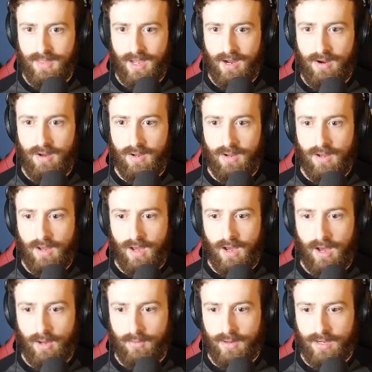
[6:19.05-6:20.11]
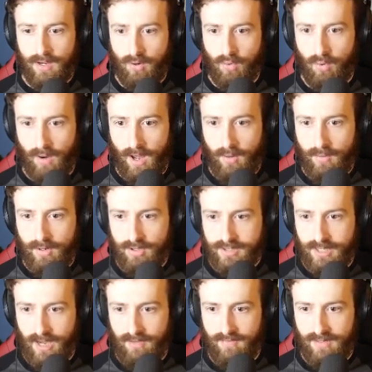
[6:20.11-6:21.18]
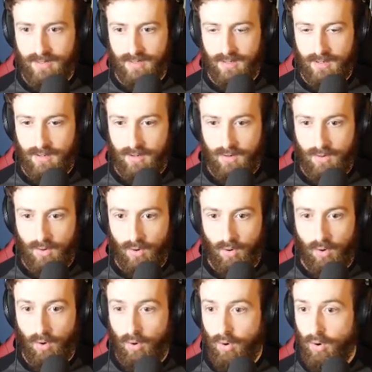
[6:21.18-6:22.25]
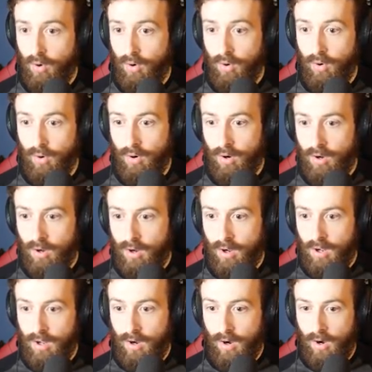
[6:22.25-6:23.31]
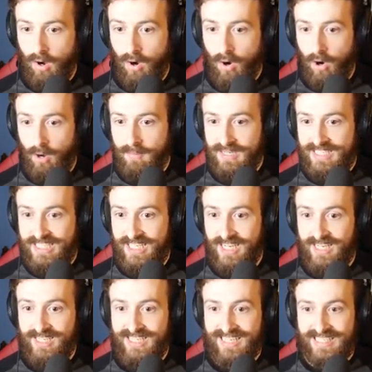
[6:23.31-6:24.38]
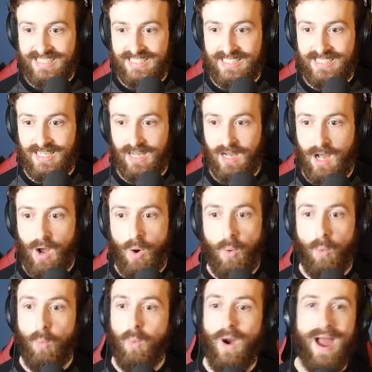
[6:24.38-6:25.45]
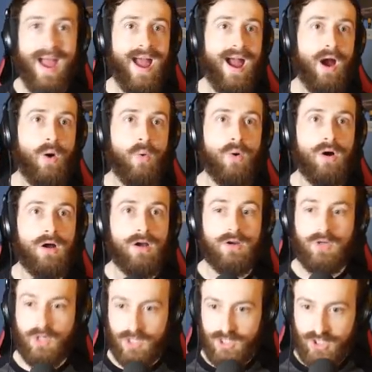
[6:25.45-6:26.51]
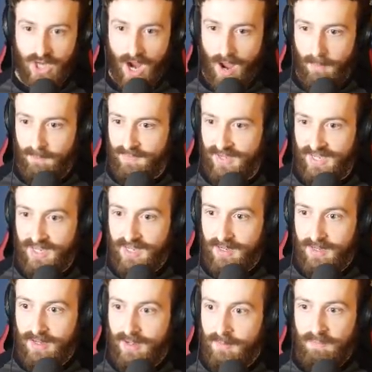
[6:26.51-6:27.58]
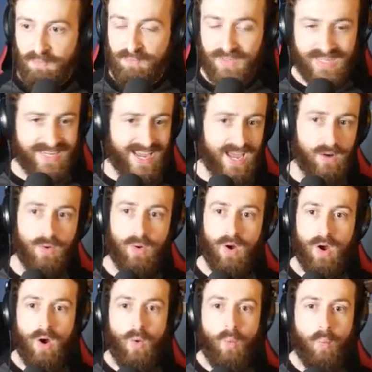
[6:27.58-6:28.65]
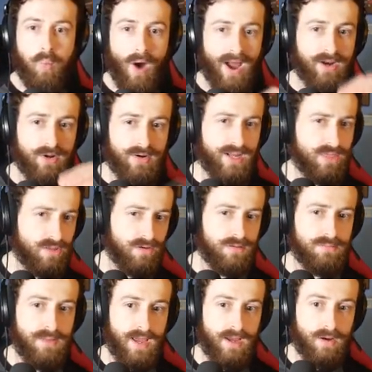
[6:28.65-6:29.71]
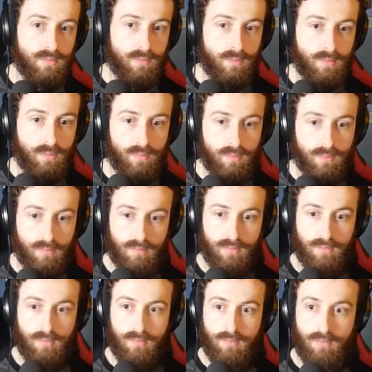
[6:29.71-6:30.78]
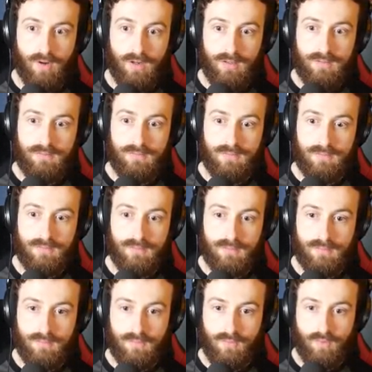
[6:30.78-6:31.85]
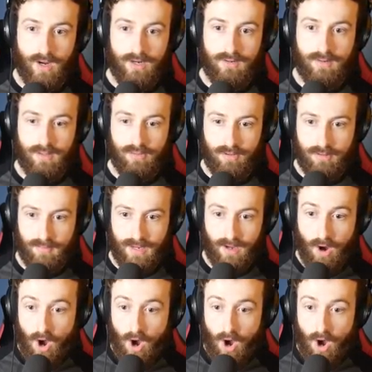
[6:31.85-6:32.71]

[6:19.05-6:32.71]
there? How do I, oh, how do I cause a cave-in? Oh, oh, I'm a genius. Wow, good job, me. But again, why don't I throw the mayo? What? Why don't I throw the mayo?